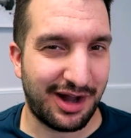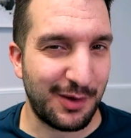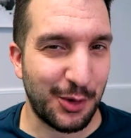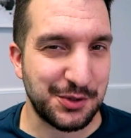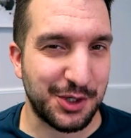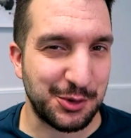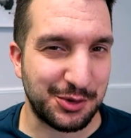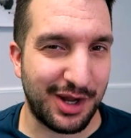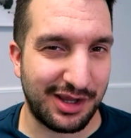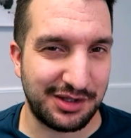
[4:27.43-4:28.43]
I won't go
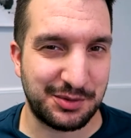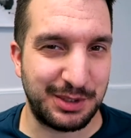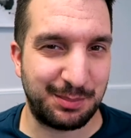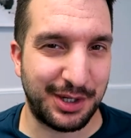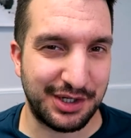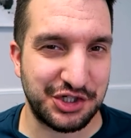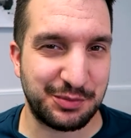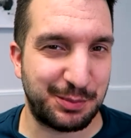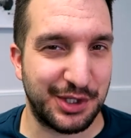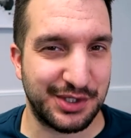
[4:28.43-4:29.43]
to hell and be
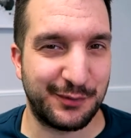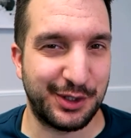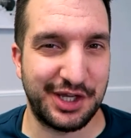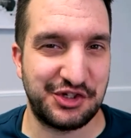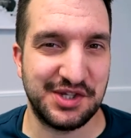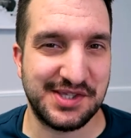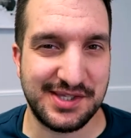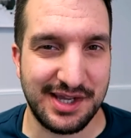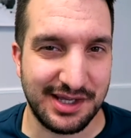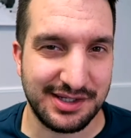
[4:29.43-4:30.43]
punished because of what I
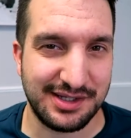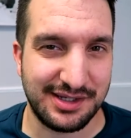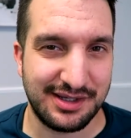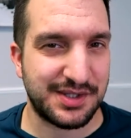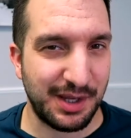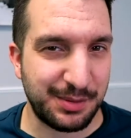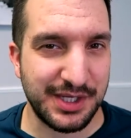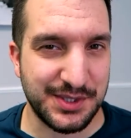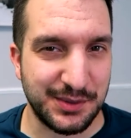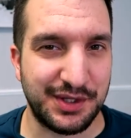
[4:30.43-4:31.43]
just said. Stop
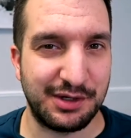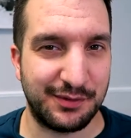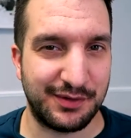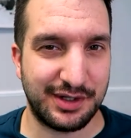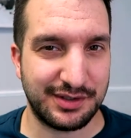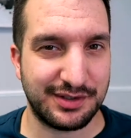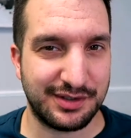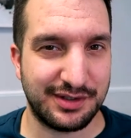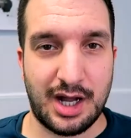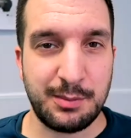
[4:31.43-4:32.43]
being so terrified.
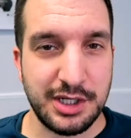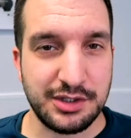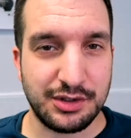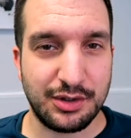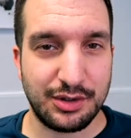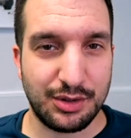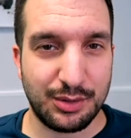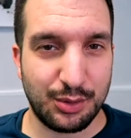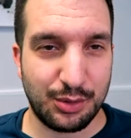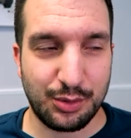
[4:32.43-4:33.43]
I mean,
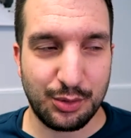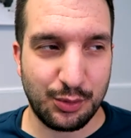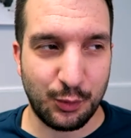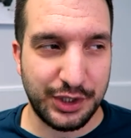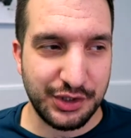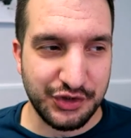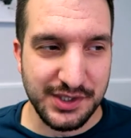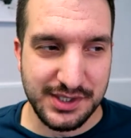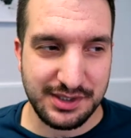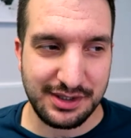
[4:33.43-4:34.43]
we could
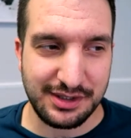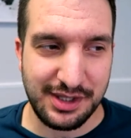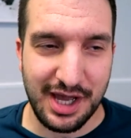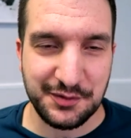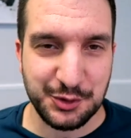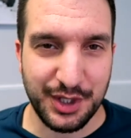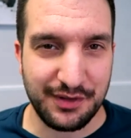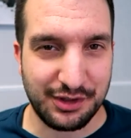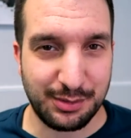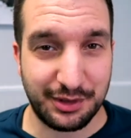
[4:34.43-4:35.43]
just laugh
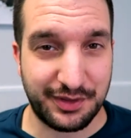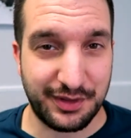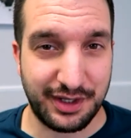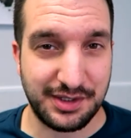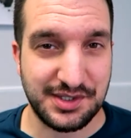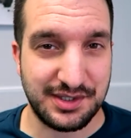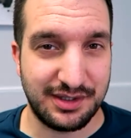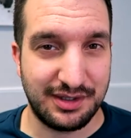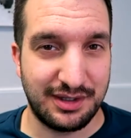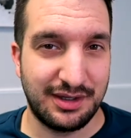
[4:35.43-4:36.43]
together about things
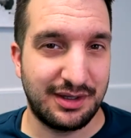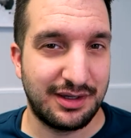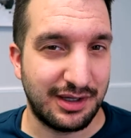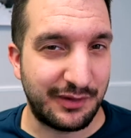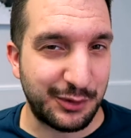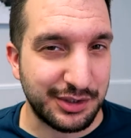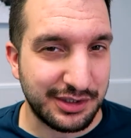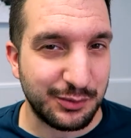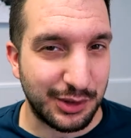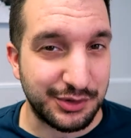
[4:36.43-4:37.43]
if you
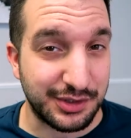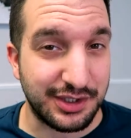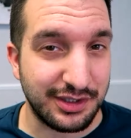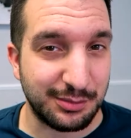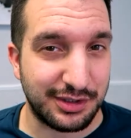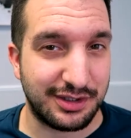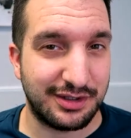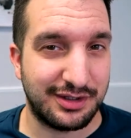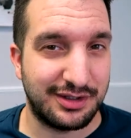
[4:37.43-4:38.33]
didn't want to kill me.